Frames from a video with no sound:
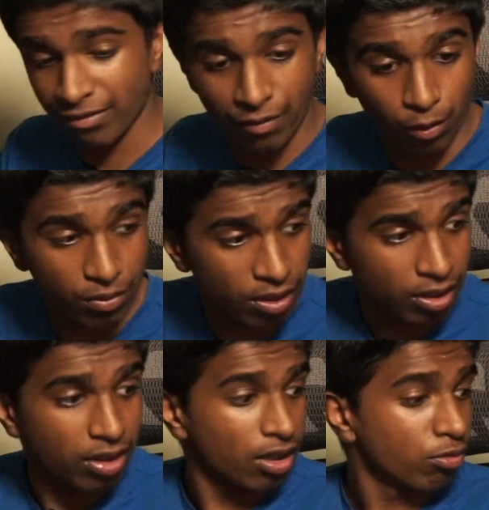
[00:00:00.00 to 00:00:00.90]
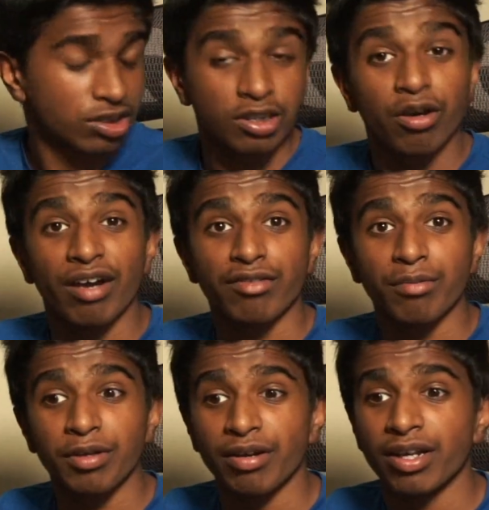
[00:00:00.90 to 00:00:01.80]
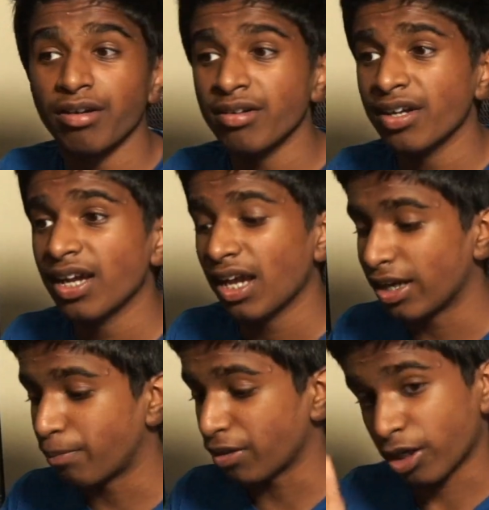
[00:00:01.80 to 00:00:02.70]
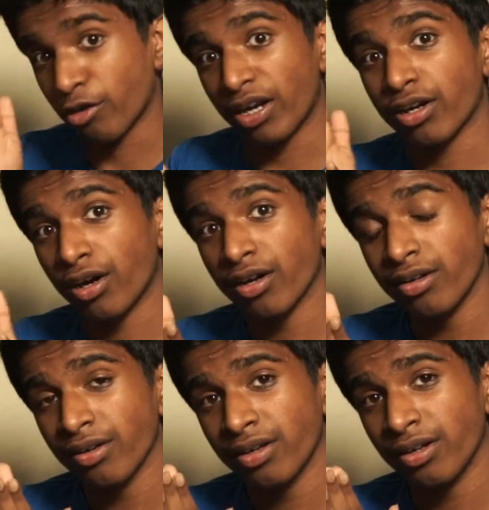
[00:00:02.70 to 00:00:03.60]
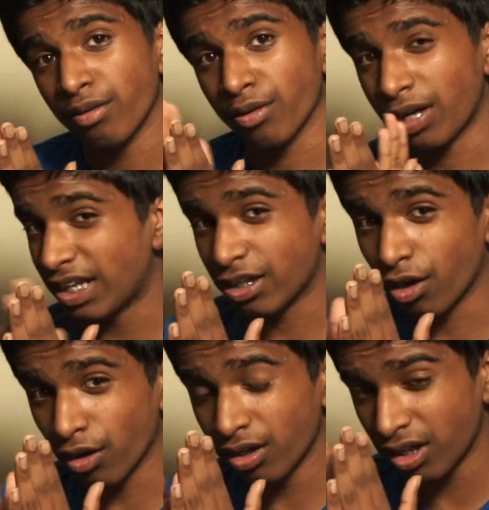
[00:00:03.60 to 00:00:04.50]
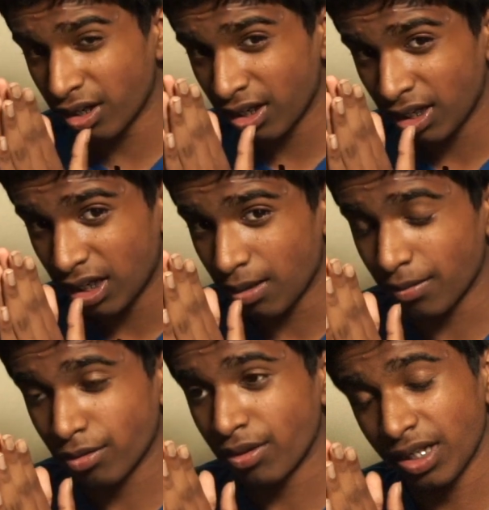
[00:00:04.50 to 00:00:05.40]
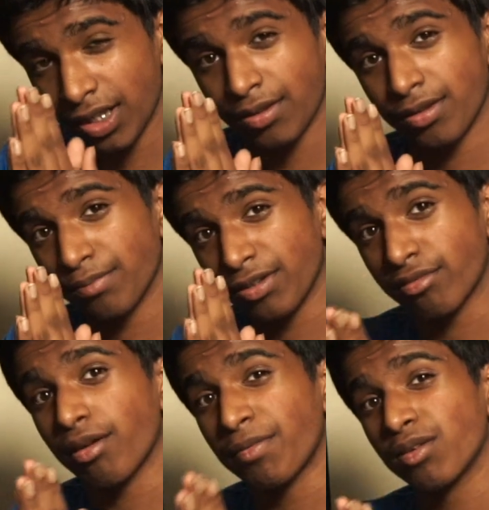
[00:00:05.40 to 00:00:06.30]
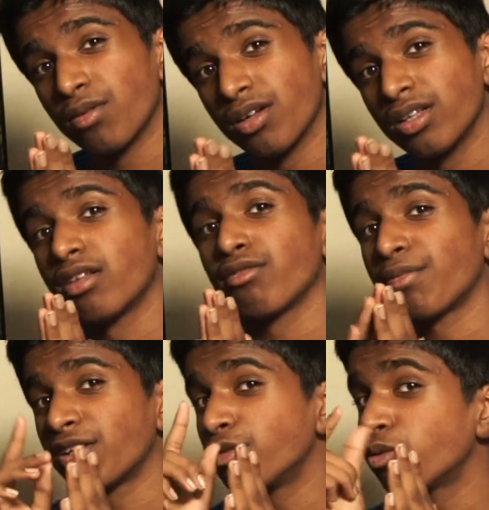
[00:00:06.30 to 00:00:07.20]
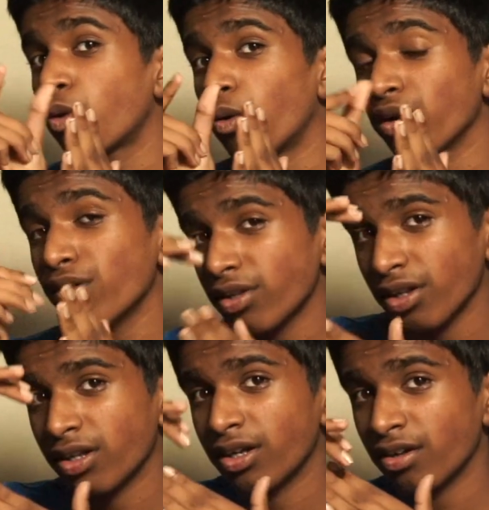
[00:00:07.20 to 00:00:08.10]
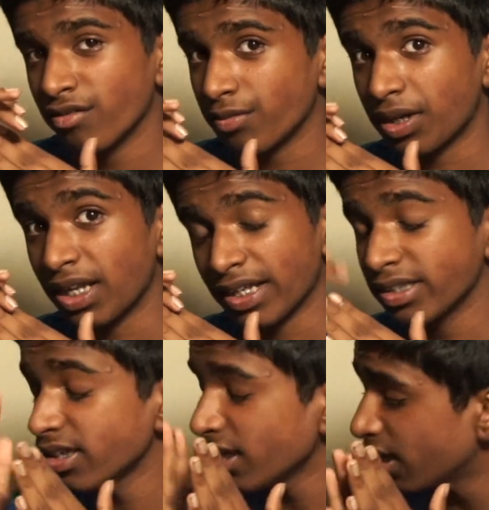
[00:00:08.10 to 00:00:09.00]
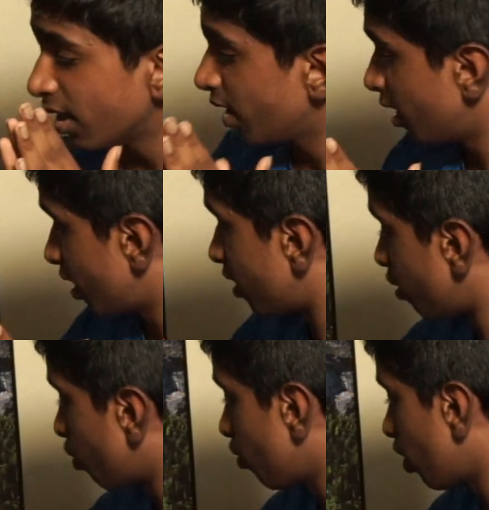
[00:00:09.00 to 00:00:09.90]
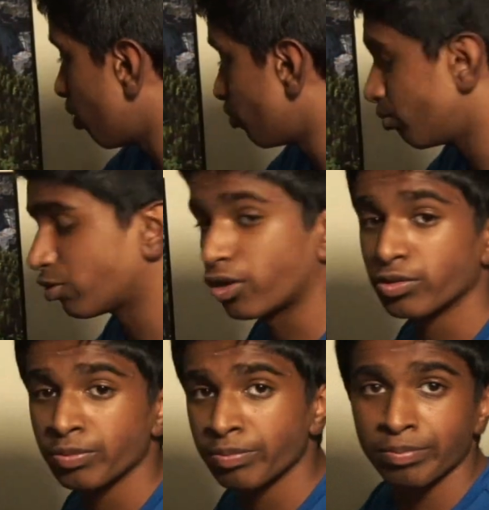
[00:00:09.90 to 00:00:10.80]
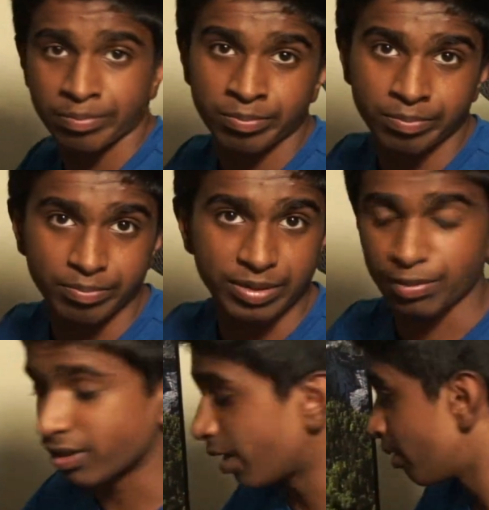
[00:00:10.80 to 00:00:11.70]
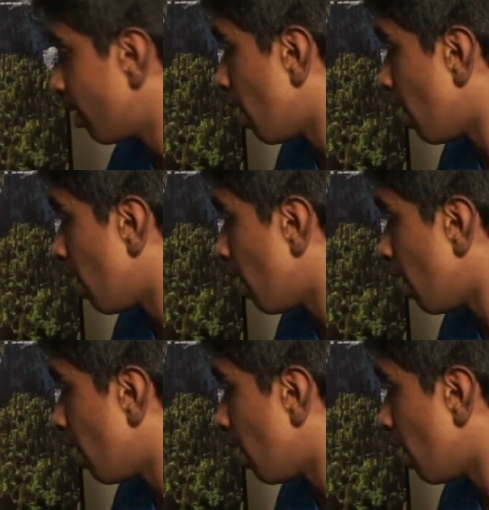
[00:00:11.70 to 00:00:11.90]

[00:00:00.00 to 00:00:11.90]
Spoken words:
phone, which I don't have on me right now, and I put a credit card or any card in between, it disrupts the two coils from connecting, and they won't charge. Simple as that.